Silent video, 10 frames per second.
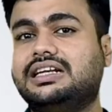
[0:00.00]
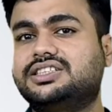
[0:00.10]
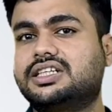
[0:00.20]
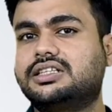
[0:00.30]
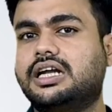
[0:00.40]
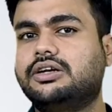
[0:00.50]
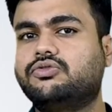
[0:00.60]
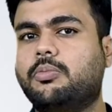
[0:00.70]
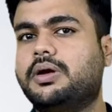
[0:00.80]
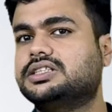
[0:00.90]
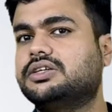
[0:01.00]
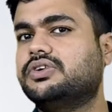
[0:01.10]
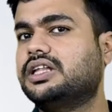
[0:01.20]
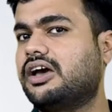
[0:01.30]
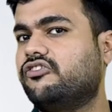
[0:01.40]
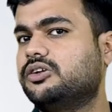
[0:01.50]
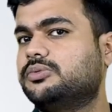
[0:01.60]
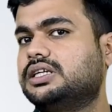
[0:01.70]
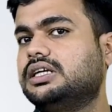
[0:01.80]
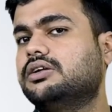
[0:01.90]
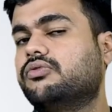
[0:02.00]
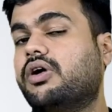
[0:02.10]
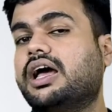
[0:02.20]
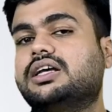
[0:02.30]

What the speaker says: share that information with everybody via